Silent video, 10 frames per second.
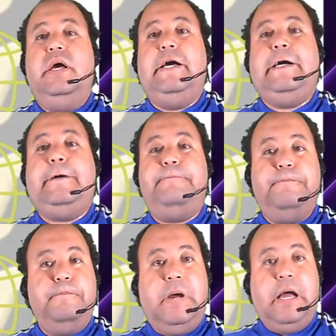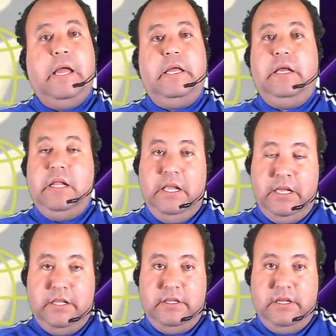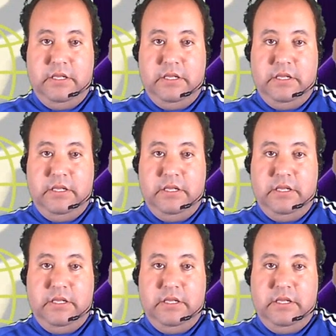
by clicking